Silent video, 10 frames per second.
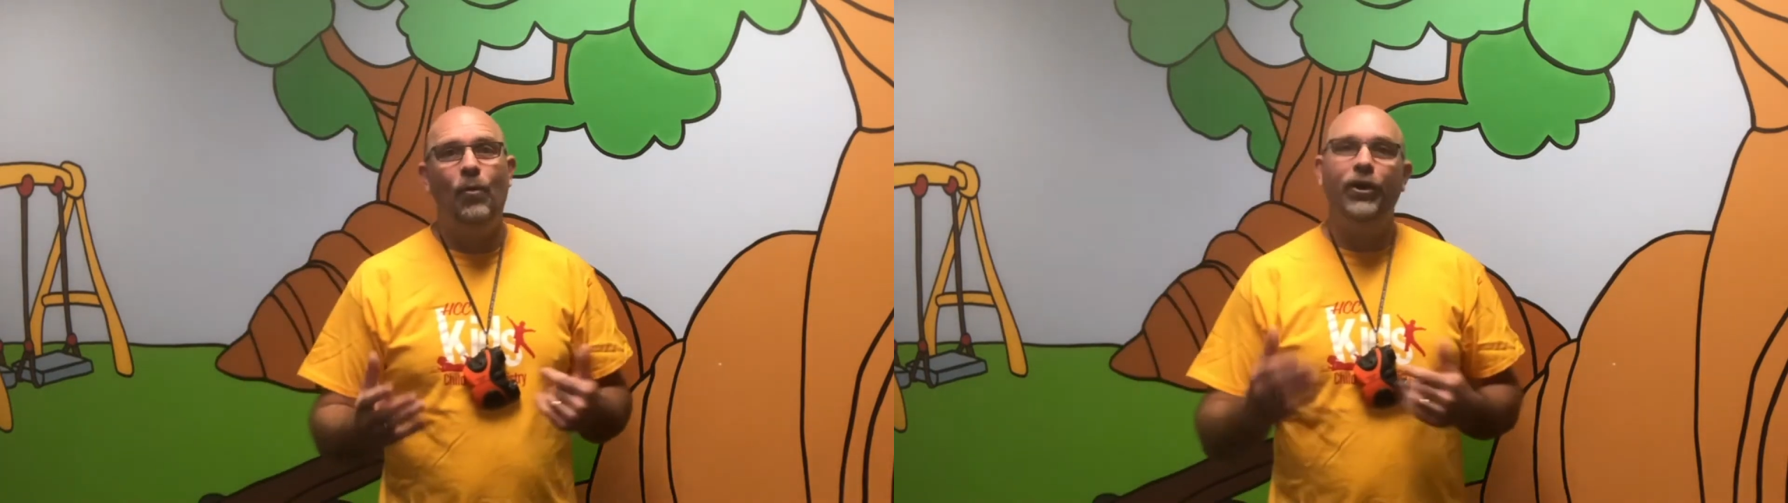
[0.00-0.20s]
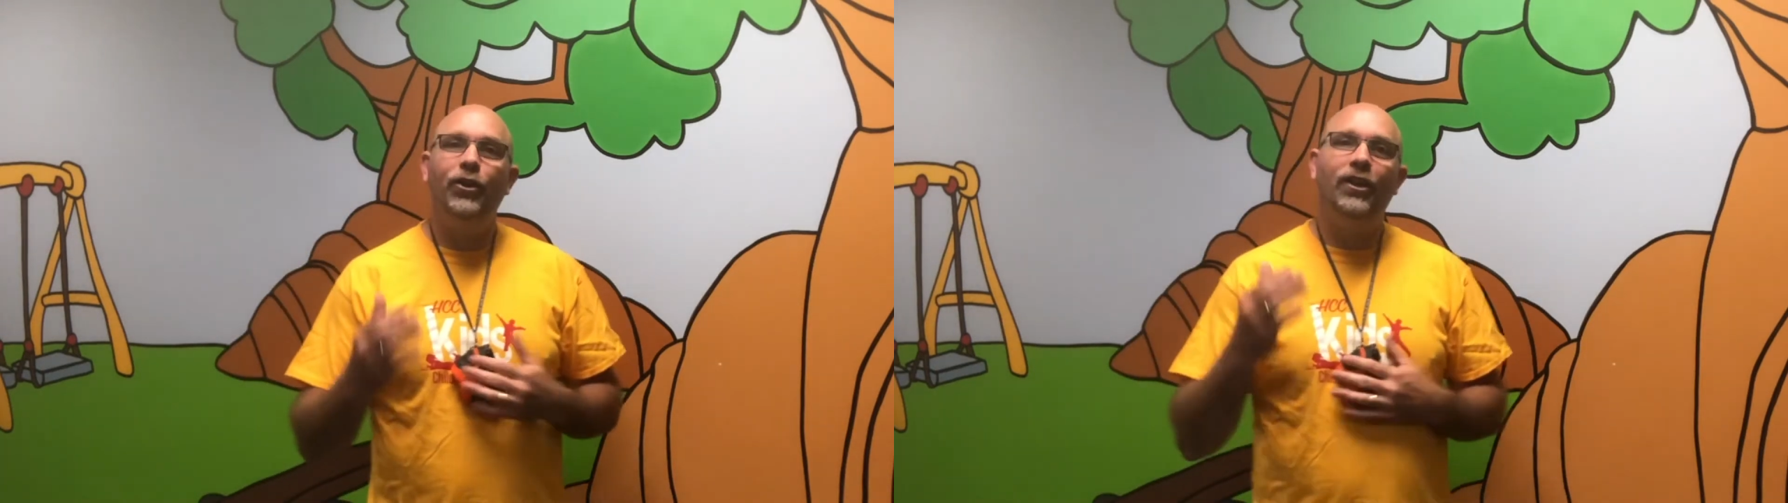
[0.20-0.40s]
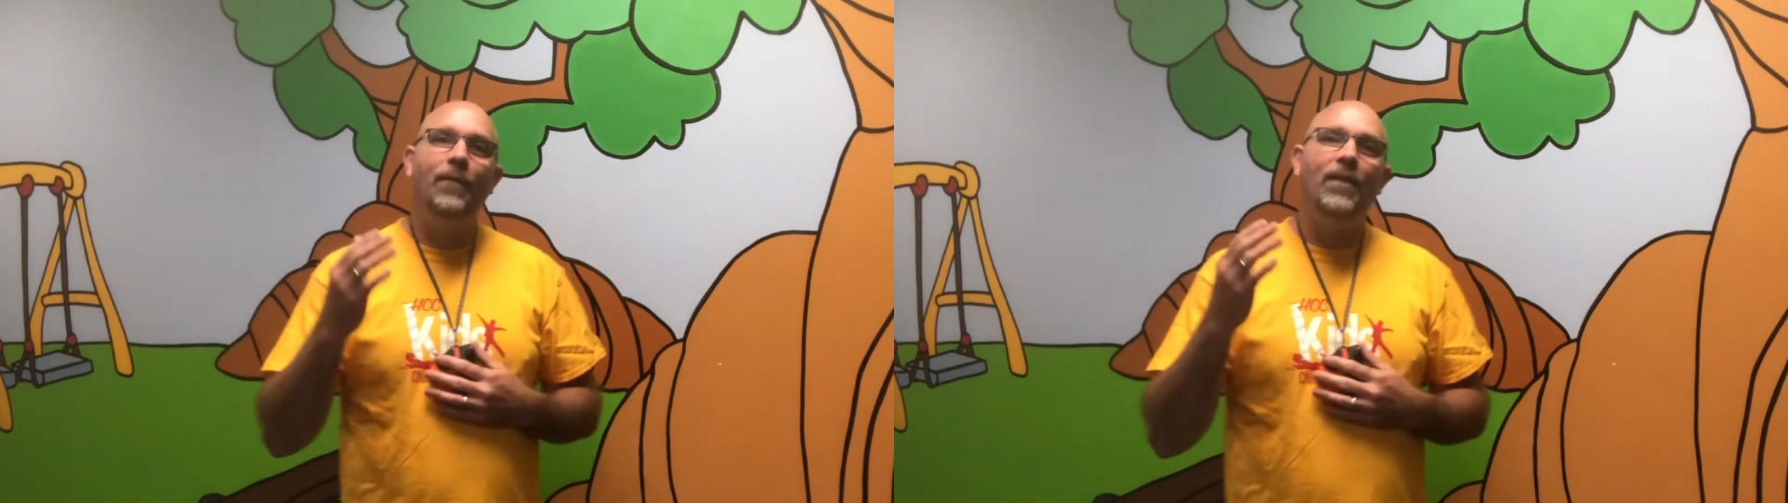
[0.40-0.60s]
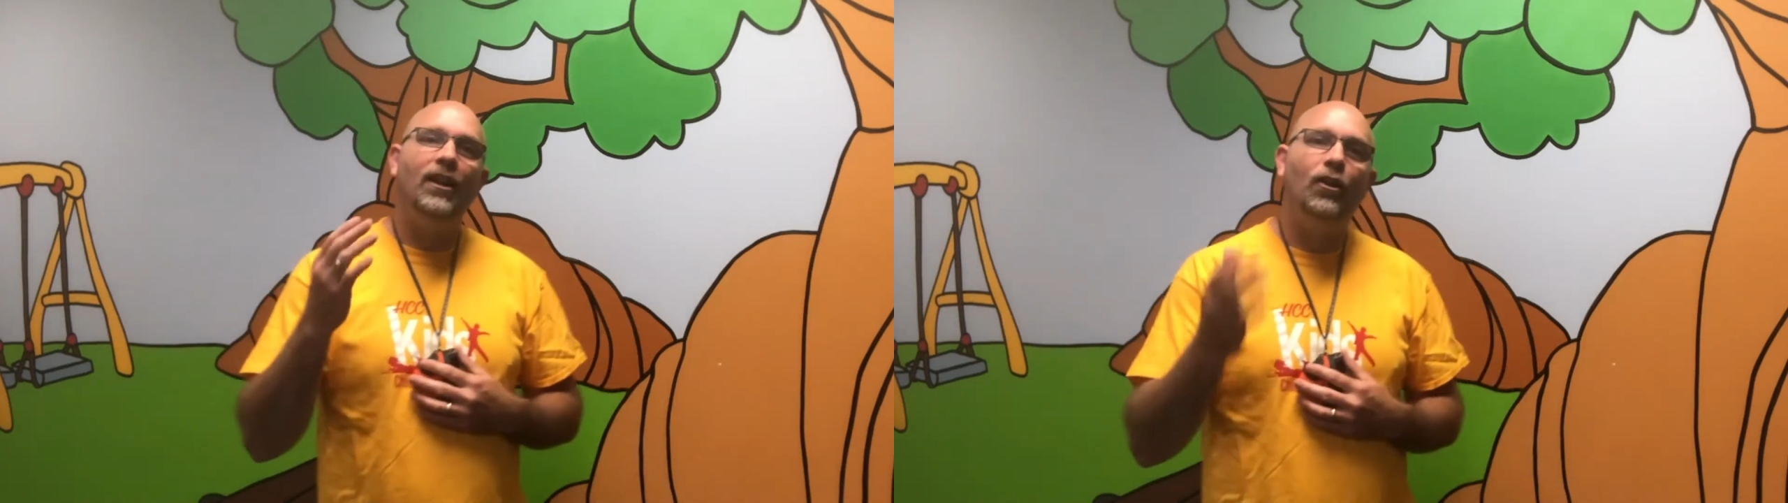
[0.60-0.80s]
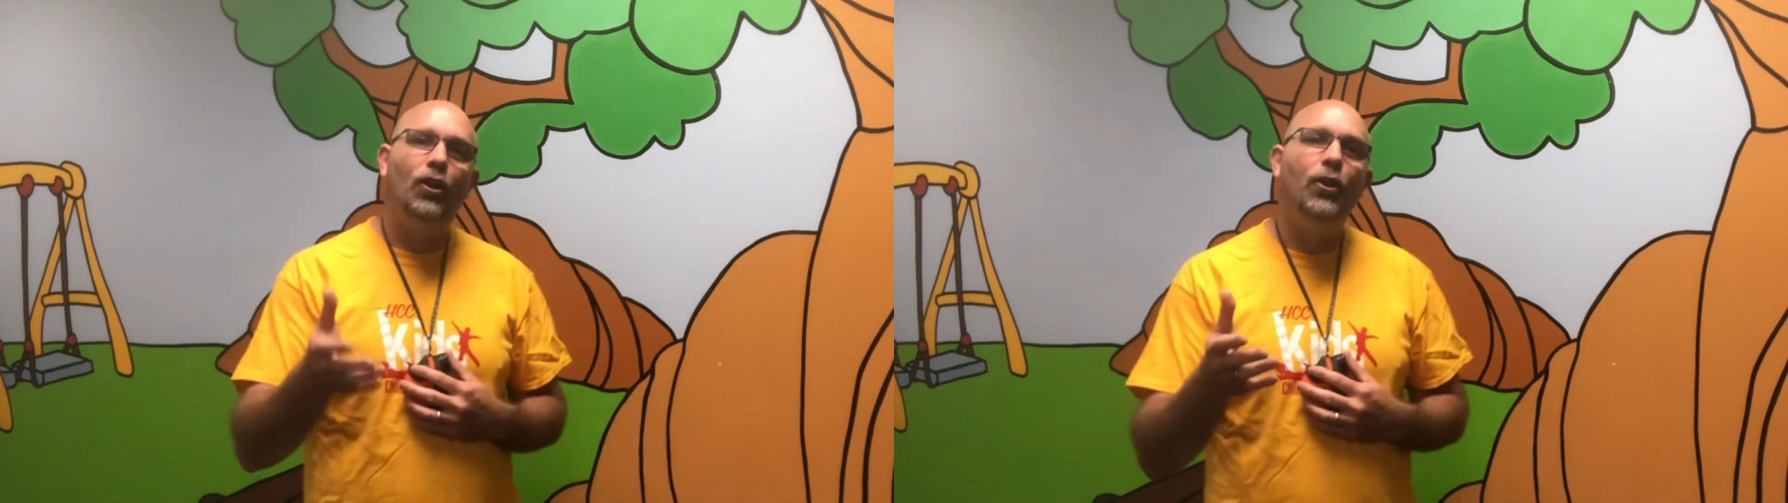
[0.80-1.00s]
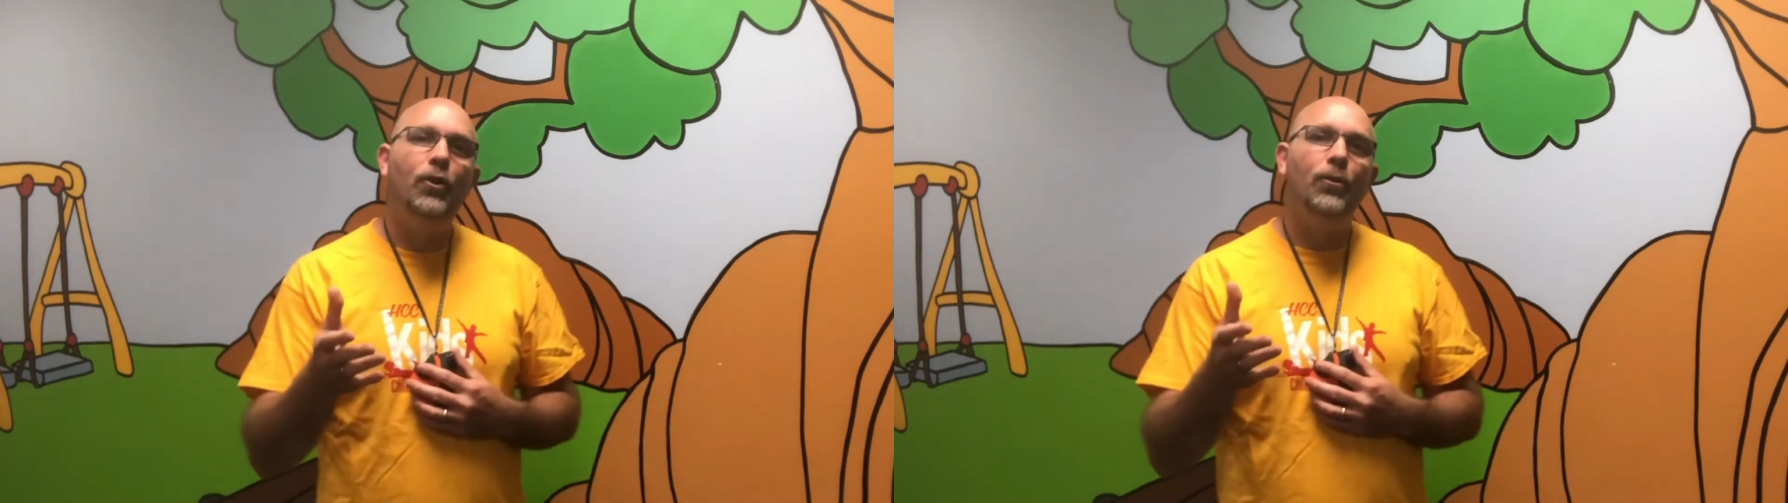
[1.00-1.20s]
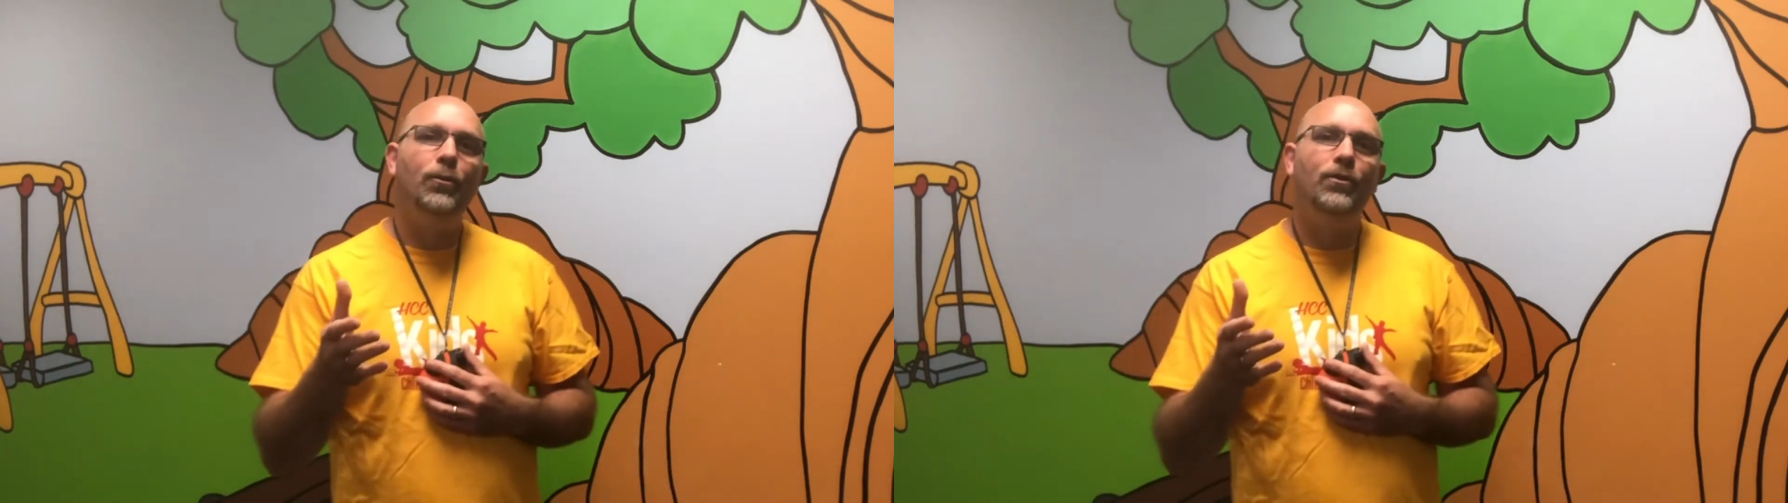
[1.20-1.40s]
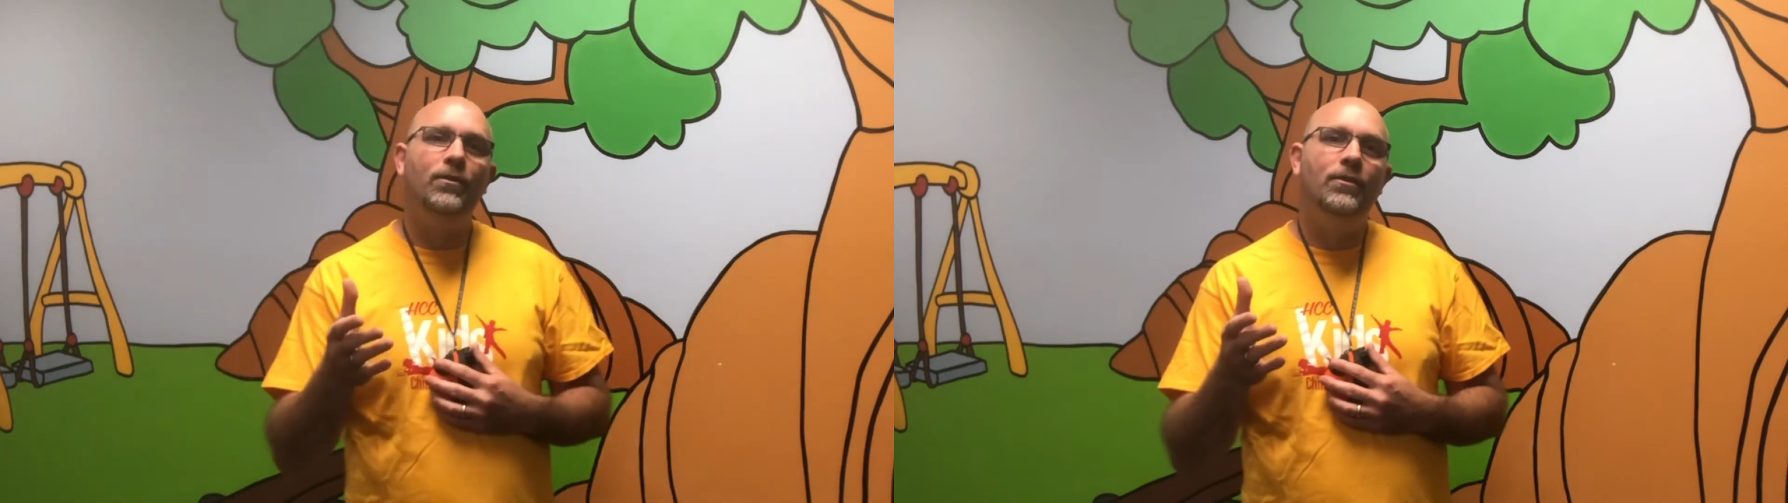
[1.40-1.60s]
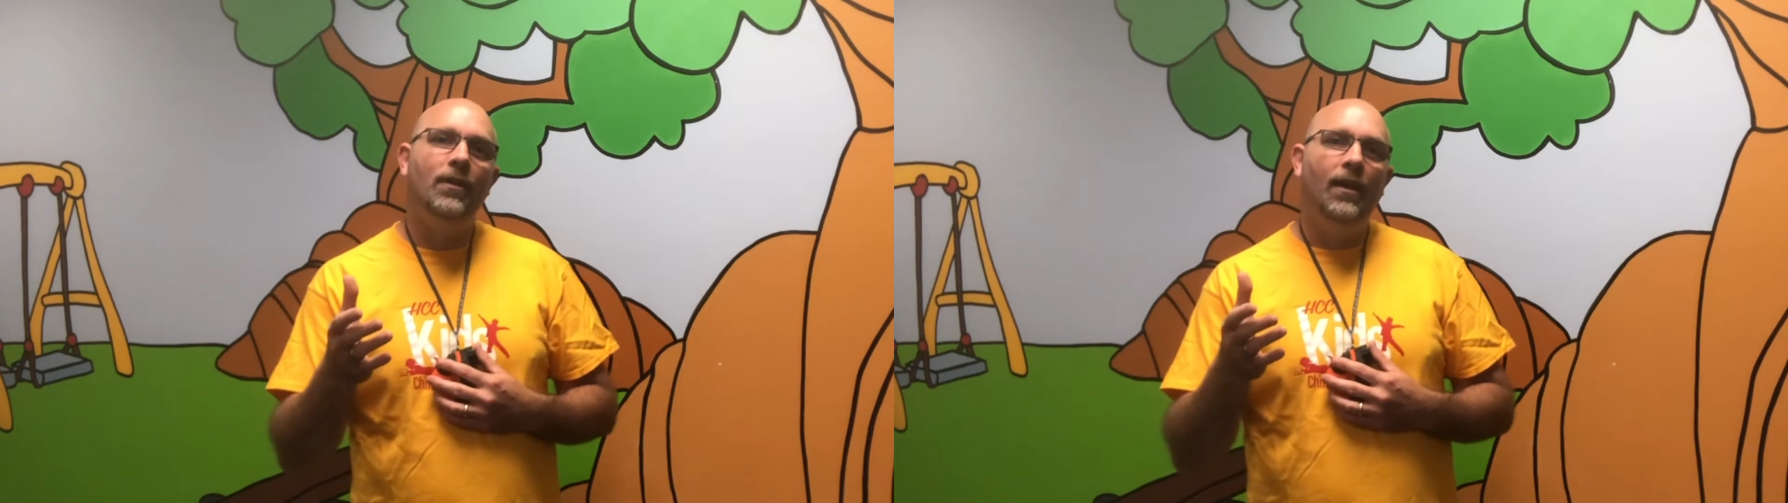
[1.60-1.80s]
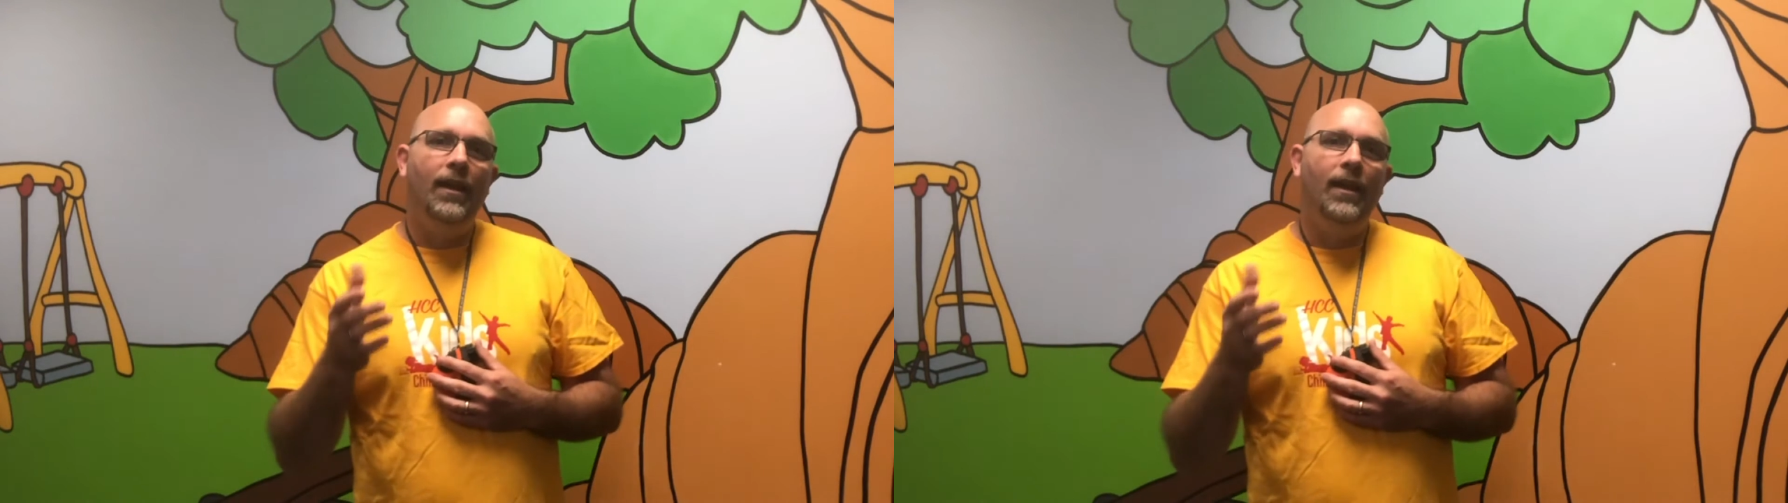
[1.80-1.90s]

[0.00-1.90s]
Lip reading: where you're giving clues